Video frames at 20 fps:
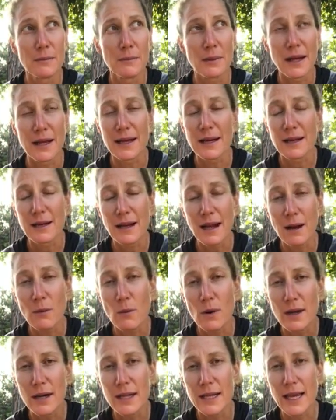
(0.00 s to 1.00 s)
But I
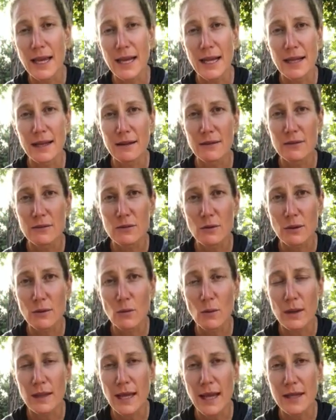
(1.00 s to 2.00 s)
wanted to get in sort
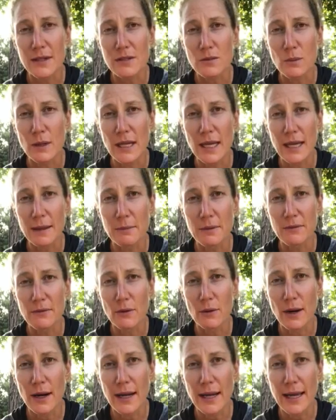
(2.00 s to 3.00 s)
of one last weekend
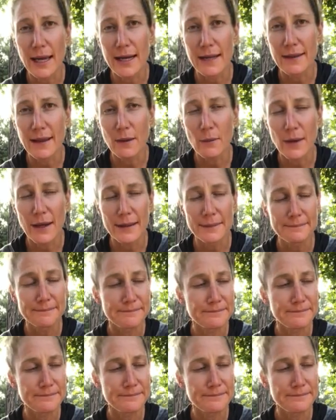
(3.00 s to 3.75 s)
before I headed that way.